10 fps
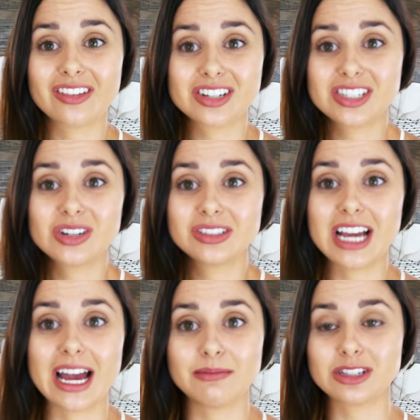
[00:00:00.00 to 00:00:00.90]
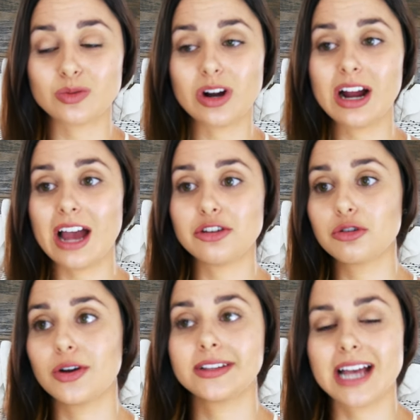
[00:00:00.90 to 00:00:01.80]
There's still times where I
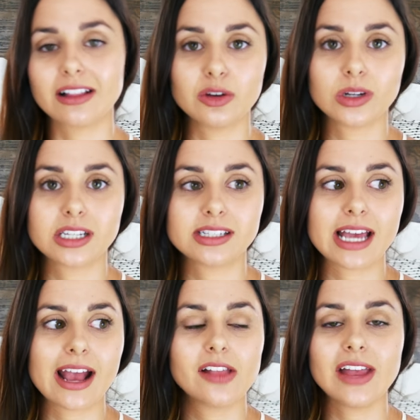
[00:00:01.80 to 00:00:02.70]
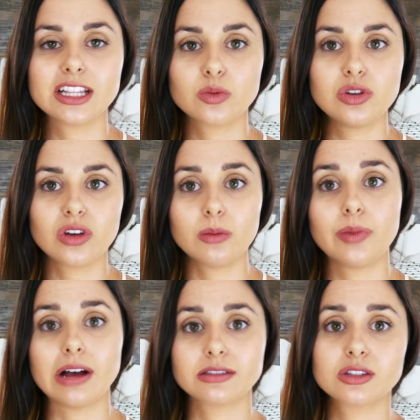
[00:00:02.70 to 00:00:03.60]
don't know exactly what to say, and that's when you can
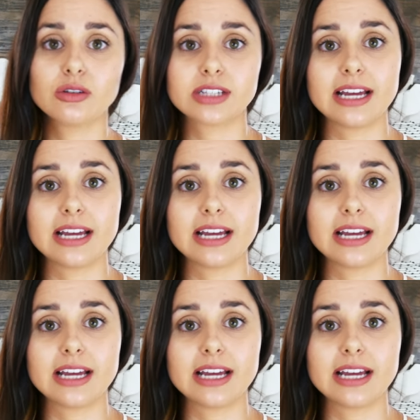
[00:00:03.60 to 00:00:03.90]
bounce those